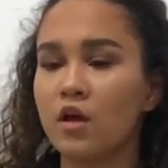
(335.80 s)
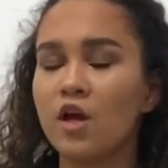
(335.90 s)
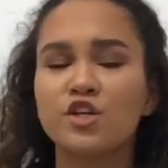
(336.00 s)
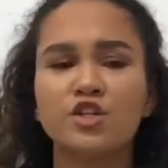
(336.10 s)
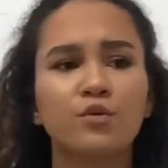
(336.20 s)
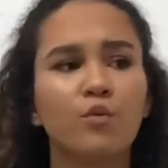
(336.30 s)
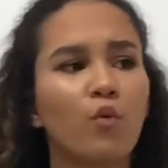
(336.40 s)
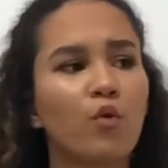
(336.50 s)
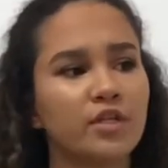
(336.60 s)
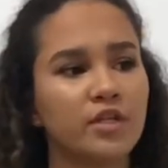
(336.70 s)
She
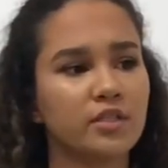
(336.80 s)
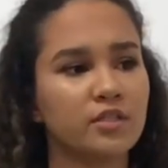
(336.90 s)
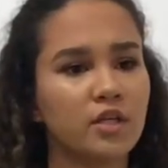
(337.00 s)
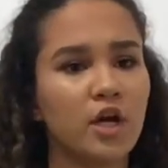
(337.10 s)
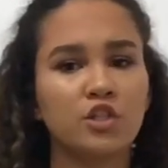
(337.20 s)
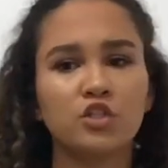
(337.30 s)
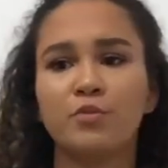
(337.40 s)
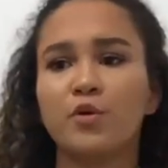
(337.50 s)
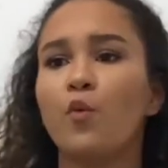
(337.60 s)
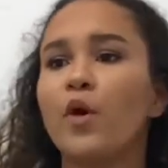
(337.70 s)
warned us to be
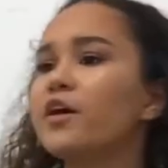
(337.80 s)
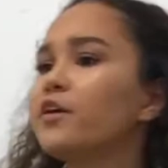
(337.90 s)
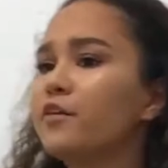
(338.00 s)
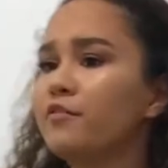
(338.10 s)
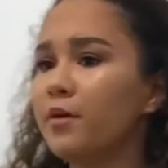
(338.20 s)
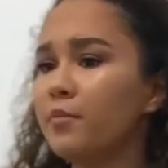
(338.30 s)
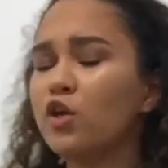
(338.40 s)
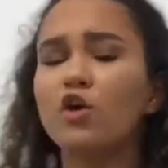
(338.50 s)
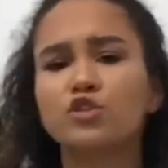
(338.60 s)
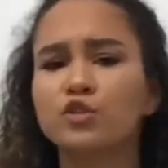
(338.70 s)
wary of him and
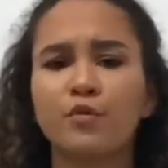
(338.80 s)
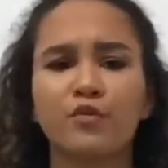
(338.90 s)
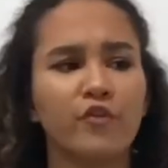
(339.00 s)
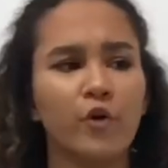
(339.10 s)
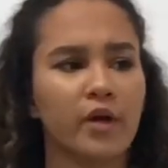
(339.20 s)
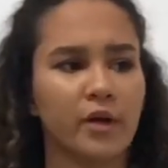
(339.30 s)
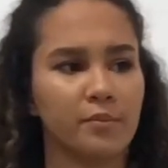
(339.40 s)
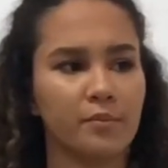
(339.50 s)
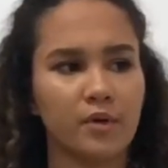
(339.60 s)
not to provoke him.